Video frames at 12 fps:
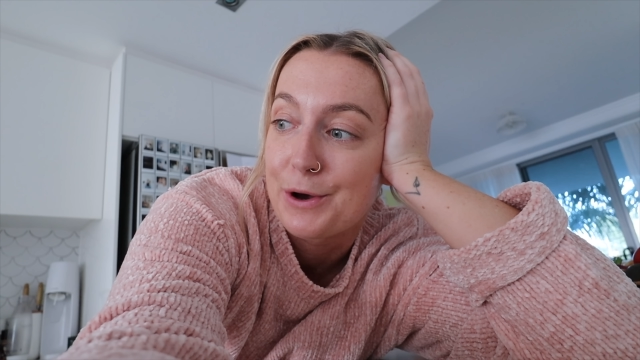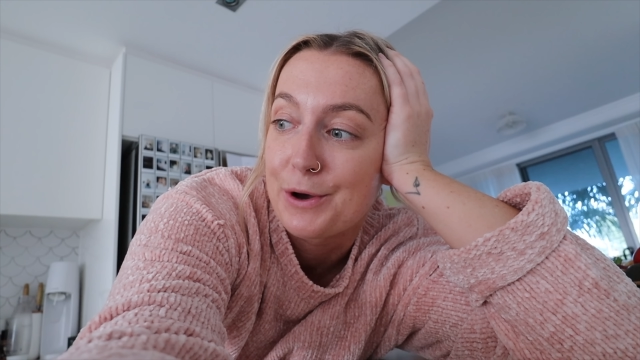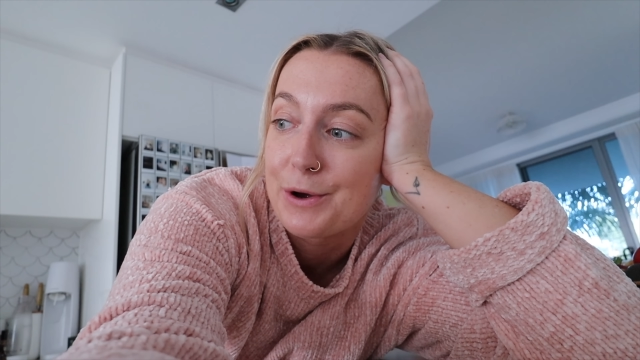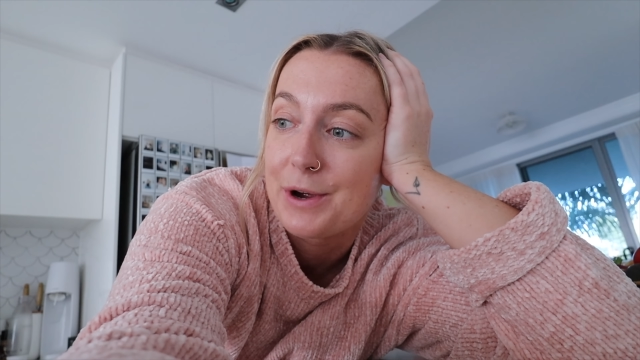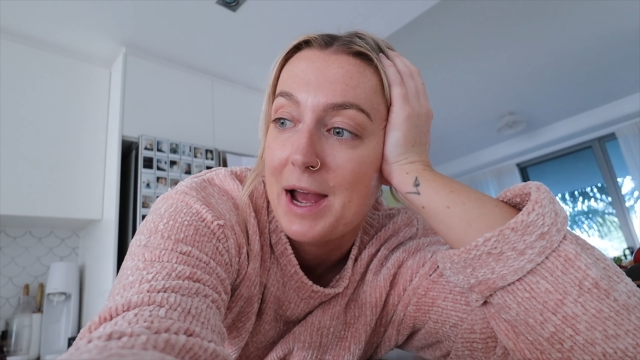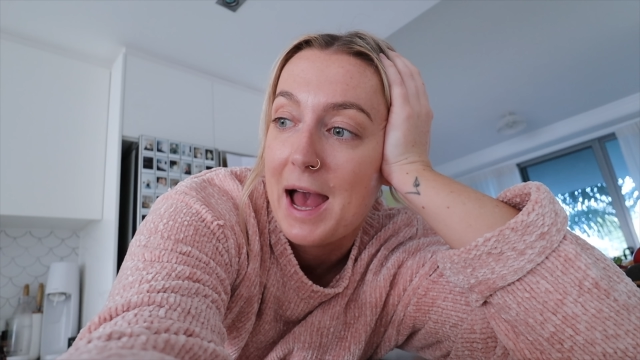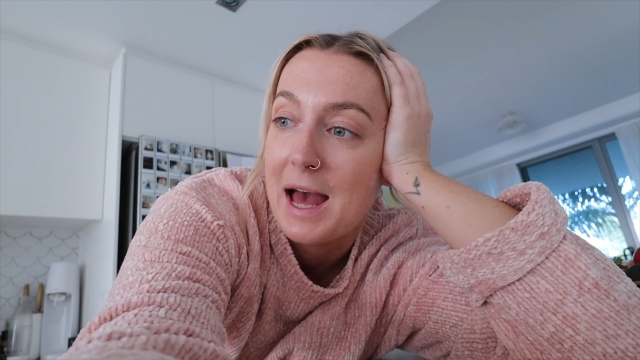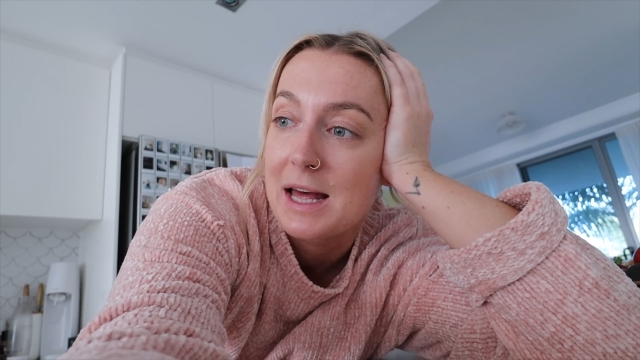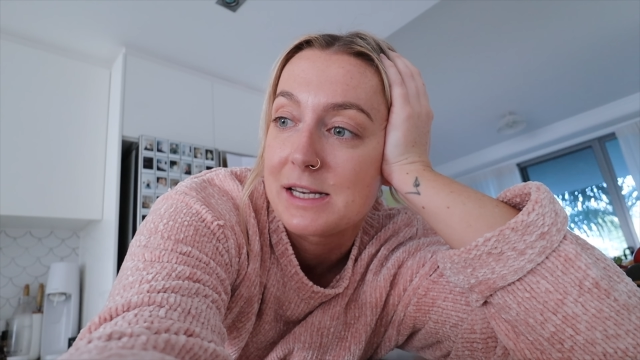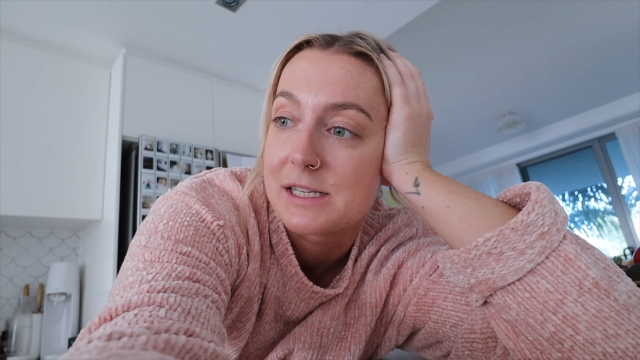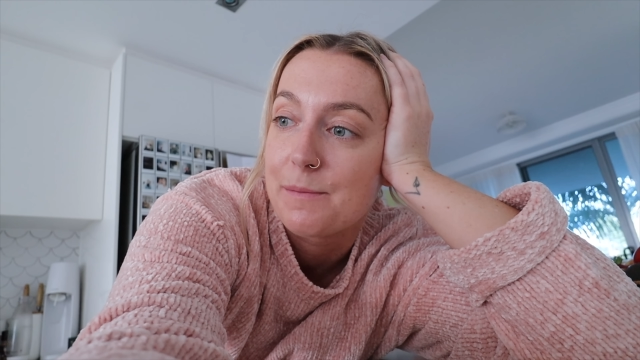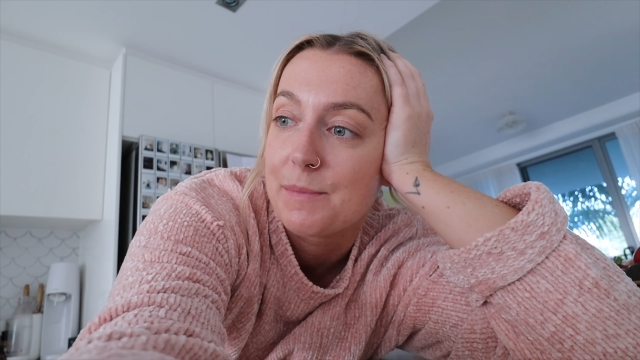
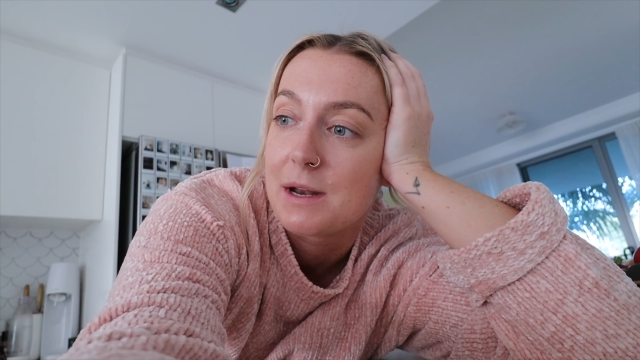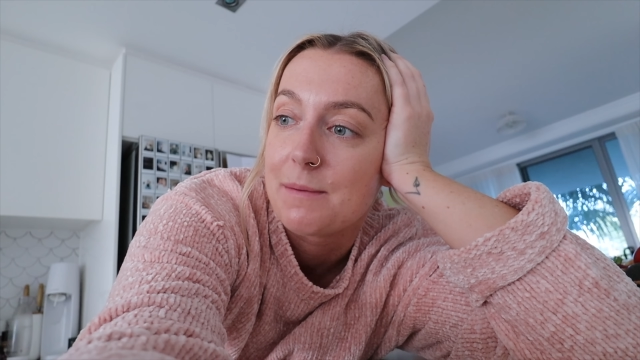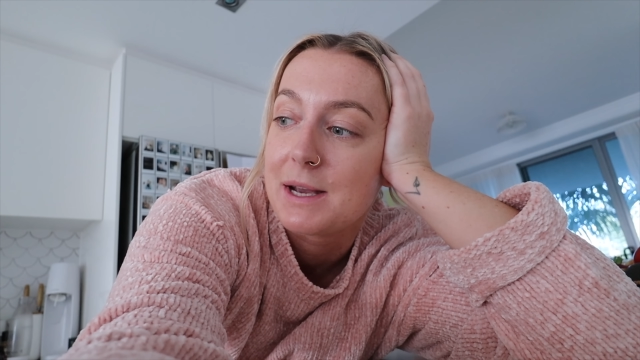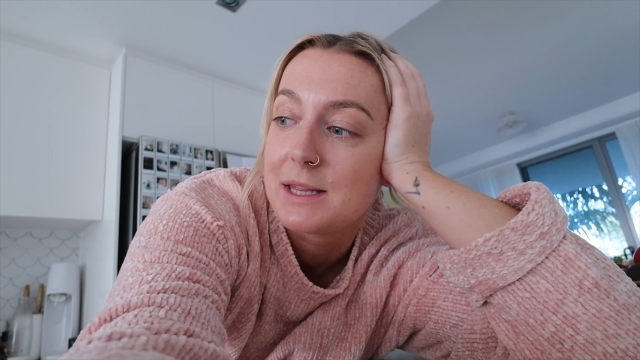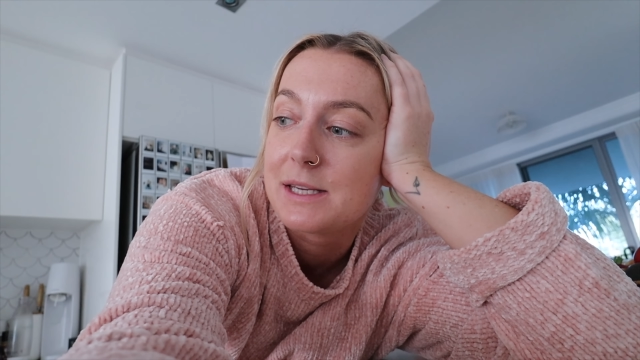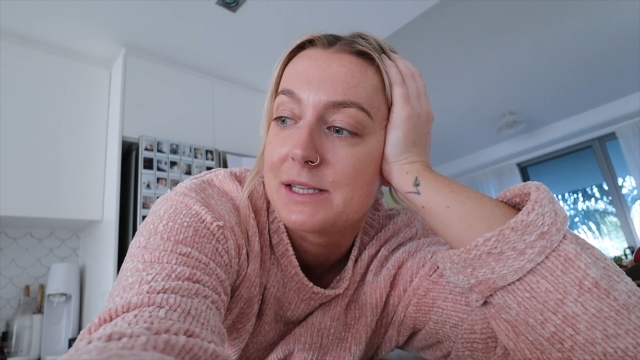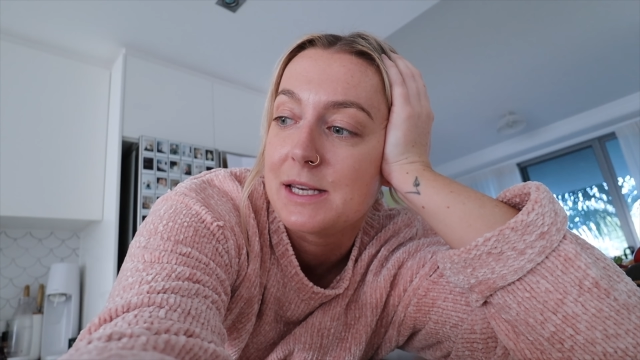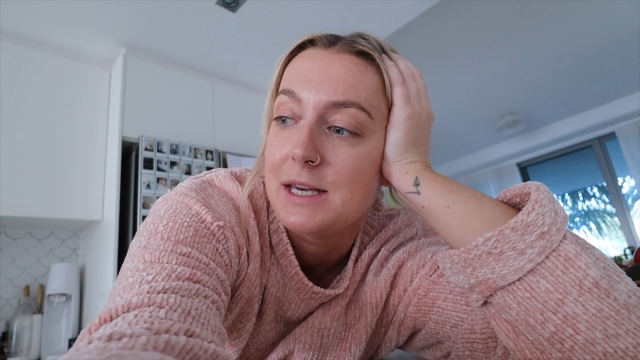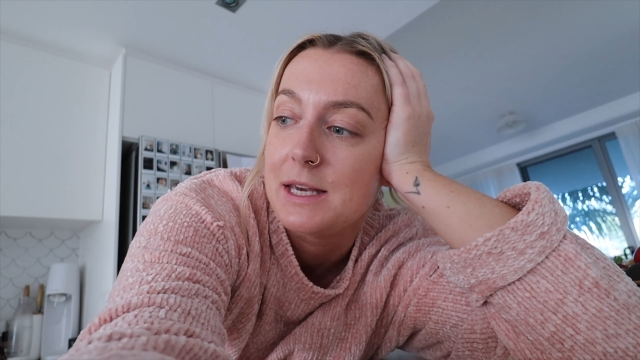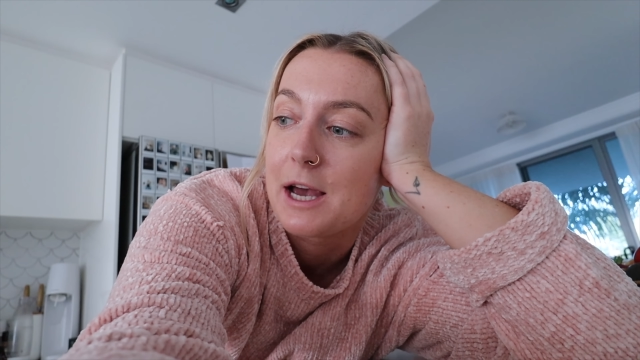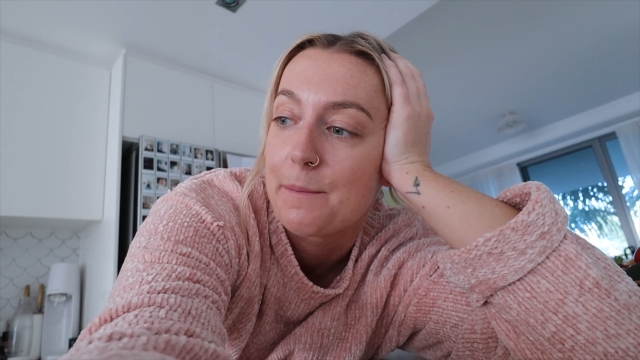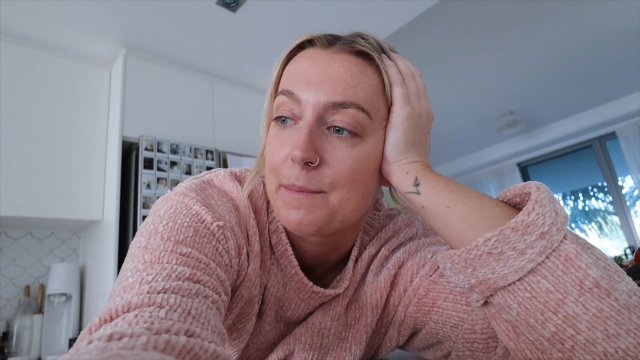and I'm gonna make this
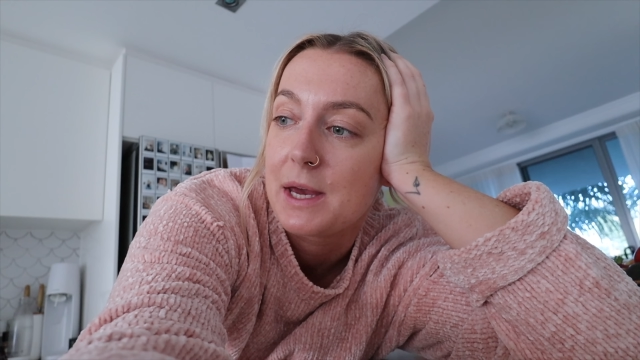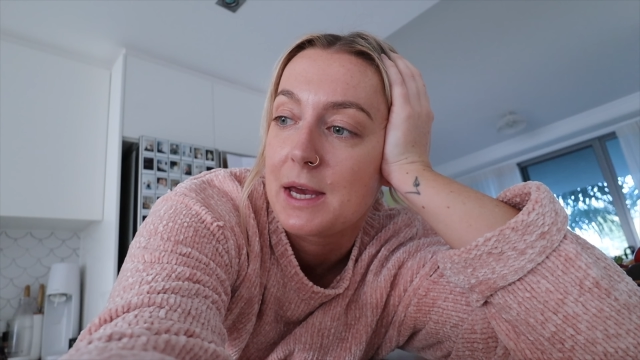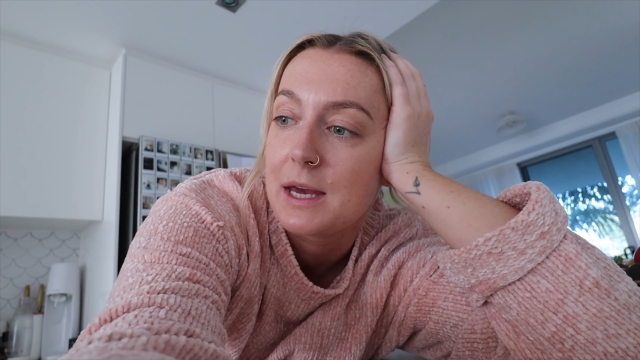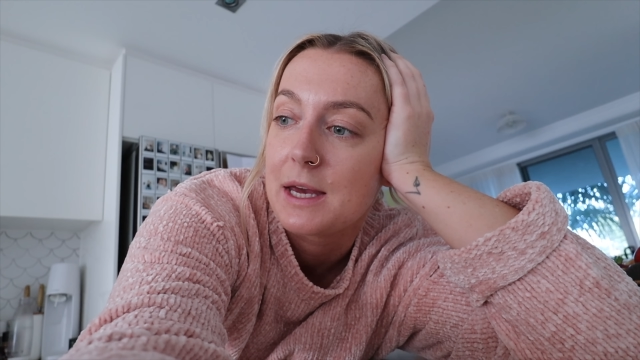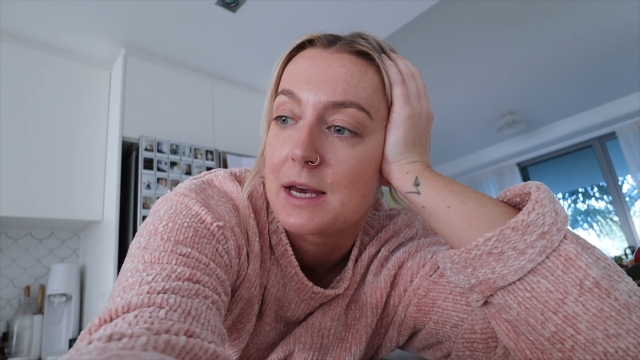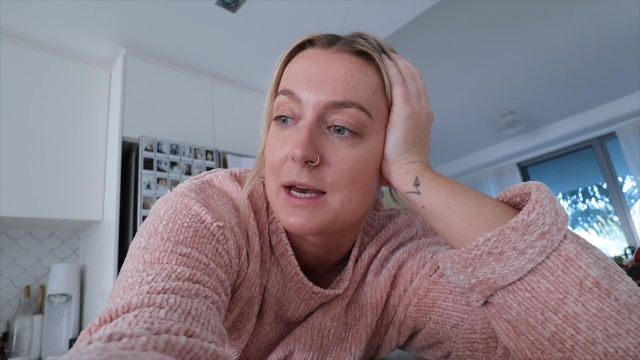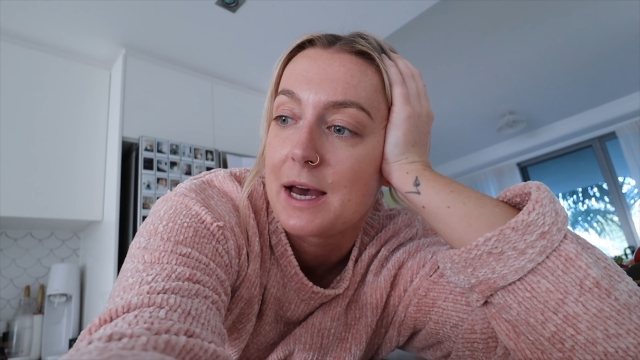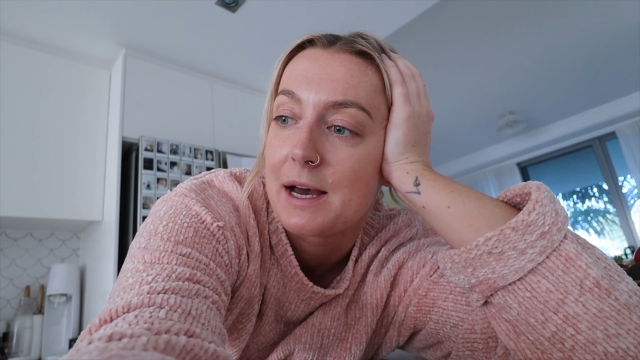yummy,